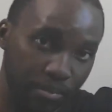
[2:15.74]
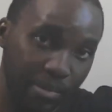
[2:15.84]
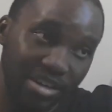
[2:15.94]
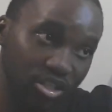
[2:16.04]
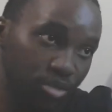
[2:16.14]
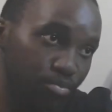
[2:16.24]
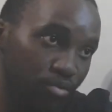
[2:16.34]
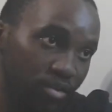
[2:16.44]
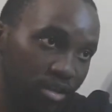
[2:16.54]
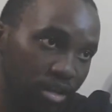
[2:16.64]
by just
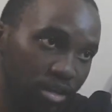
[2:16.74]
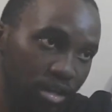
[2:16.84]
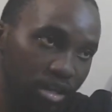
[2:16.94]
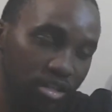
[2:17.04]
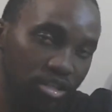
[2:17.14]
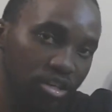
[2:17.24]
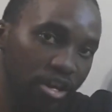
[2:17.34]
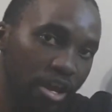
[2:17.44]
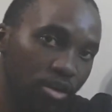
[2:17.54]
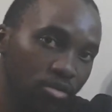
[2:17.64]
proving that an exterior
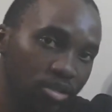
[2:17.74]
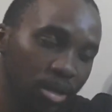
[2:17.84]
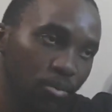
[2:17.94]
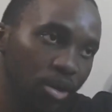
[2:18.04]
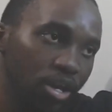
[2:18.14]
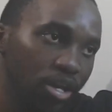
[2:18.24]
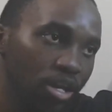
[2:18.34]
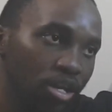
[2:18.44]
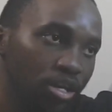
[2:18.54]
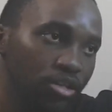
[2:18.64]
angle somewhere
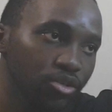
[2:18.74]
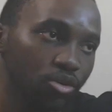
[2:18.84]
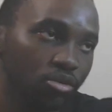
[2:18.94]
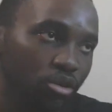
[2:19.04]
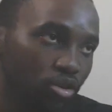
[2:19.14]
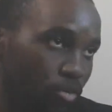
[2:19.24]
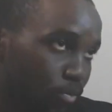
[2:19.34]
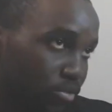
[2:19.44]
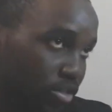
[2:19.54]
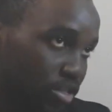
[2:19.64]
is equal to an
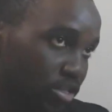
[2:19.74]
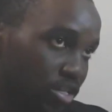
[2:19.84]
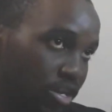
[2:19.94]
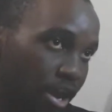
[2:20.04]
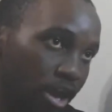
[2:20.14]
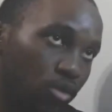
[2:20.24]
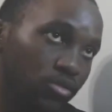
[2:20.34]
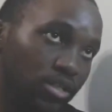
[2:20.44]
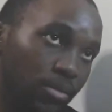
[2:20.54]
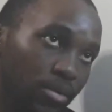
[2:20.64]
opposite interior angle
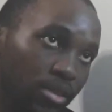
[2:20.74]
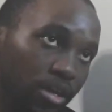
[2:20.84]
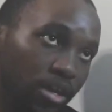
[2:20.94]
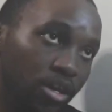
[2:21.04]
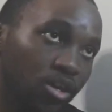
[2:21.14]
somewhere there.